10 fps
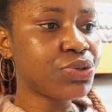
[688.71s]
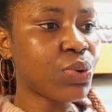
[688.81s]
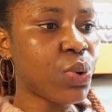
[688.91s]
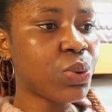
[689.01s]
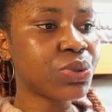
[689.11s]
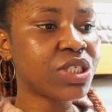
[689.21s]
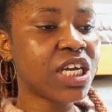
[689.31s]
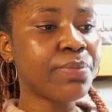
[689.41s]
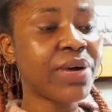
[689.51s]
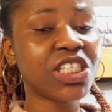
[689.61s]
to hold
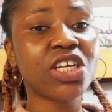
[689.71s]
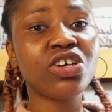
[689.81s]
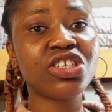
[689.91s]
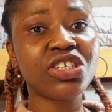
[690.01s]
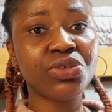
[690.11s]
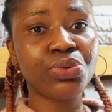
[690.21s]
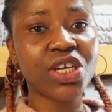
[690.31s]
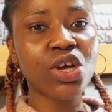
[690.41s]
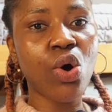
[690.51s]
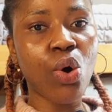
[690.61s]
a bachelor's
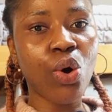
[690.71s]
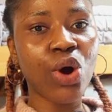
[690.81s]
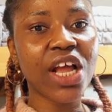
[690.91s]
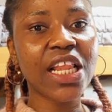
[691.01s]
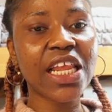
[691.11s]
degree or a